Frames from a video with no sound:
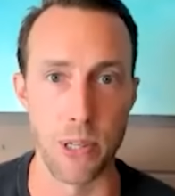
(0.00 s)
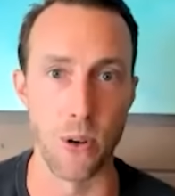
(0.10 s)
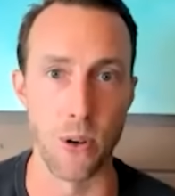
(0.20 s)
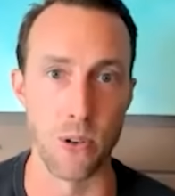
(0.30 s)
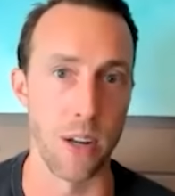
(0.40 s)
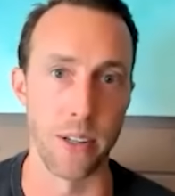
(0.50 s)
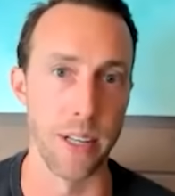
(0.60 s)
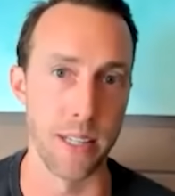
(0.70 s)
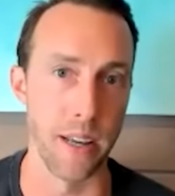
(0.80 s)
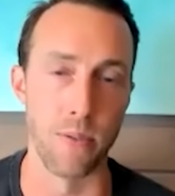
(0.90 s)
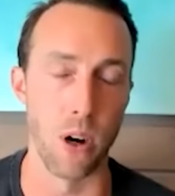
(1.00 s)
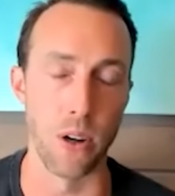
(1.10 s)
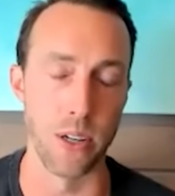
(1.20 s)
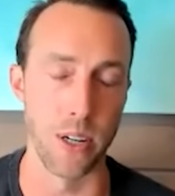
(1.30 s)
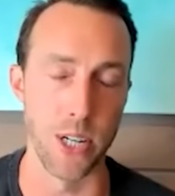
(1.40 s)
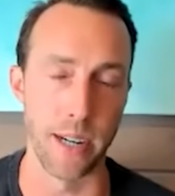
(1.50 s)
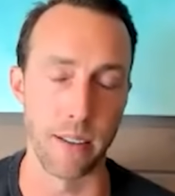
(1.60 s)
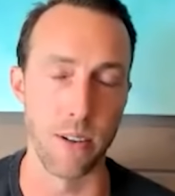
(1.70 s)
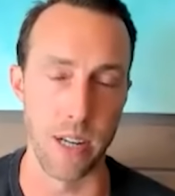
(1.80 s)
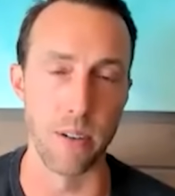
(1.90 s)
episodes called Inside the Vault. You can check
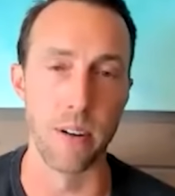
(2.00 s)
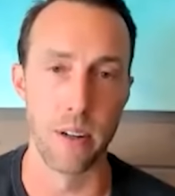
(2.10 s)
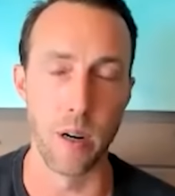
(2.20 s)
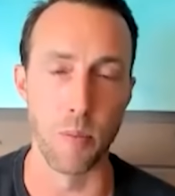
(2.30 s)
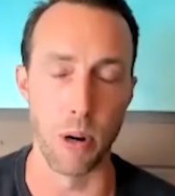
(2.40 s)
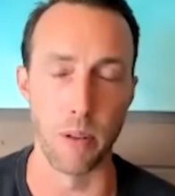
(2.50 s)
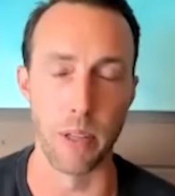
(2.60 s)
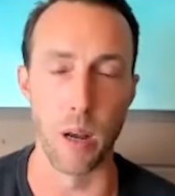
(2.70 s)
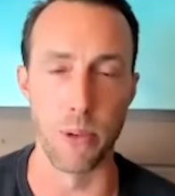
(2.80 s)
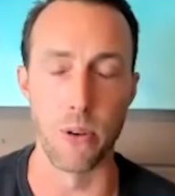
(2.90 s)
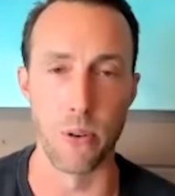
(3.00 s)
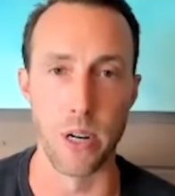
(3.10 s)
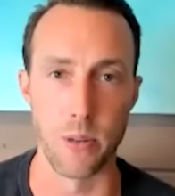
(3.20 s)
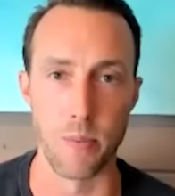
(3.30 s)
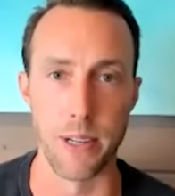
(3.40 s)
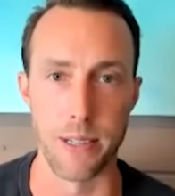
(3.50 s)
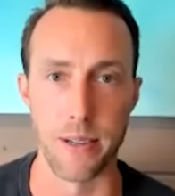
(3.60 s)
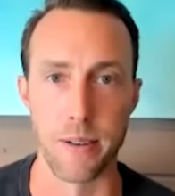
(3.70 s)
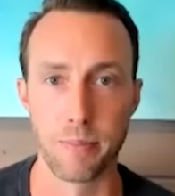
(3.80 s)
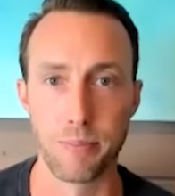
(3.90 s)
those out and probably help you tremendously.